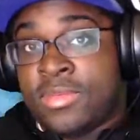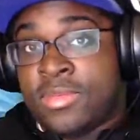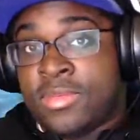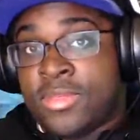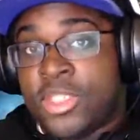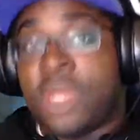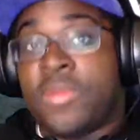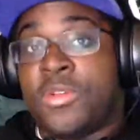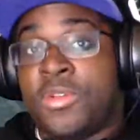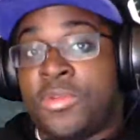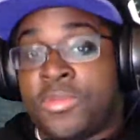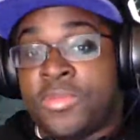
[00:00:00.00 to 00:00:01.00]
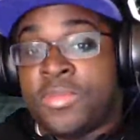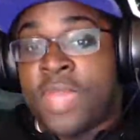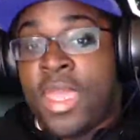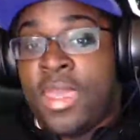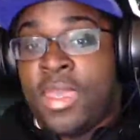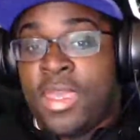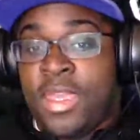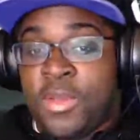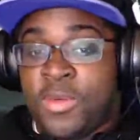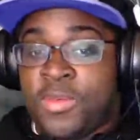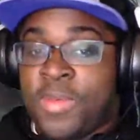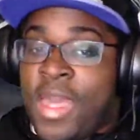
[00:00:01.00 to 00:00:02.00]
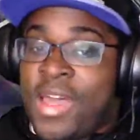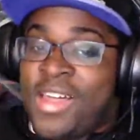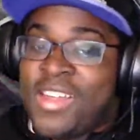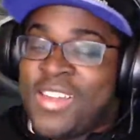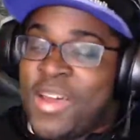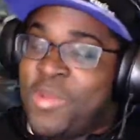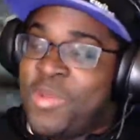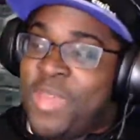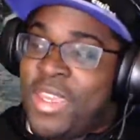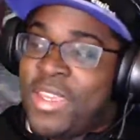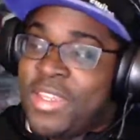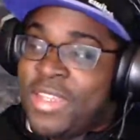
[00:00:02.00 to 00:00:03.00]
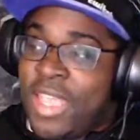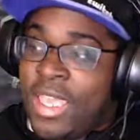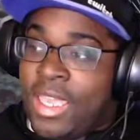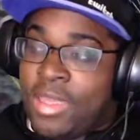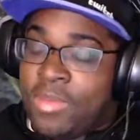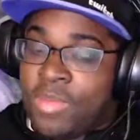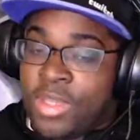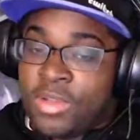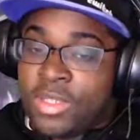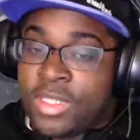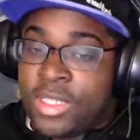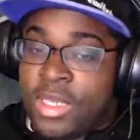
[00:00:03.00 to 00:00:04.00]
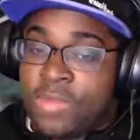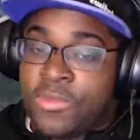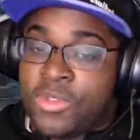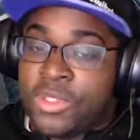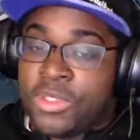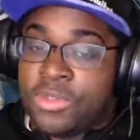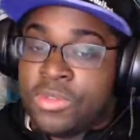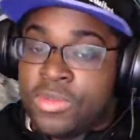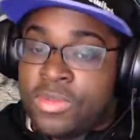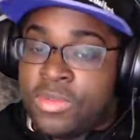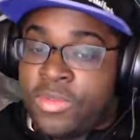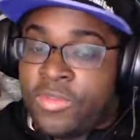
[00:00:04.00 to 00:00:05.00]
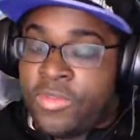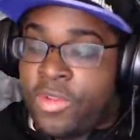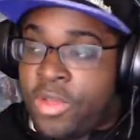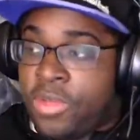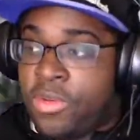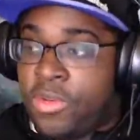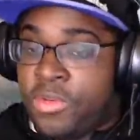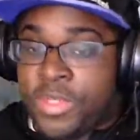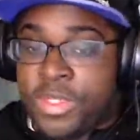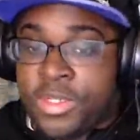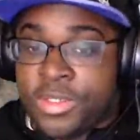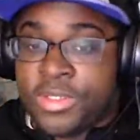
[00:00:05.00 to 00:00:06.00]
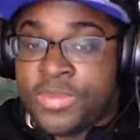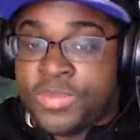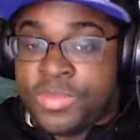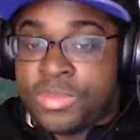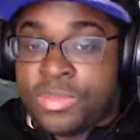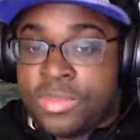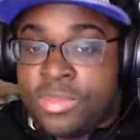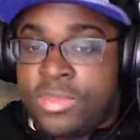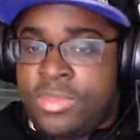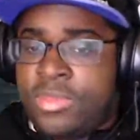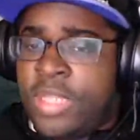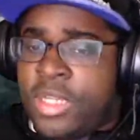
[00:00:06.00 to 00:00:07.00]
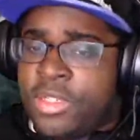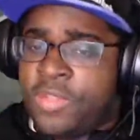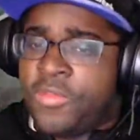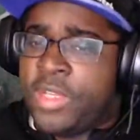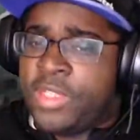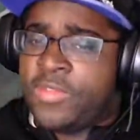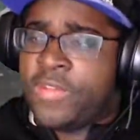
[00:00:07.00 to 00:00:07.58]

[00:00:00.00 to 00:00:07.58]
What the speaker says: shame on you. Anywho, I'll be making a beginner's guide real soon for all you new players. Don't forget to follow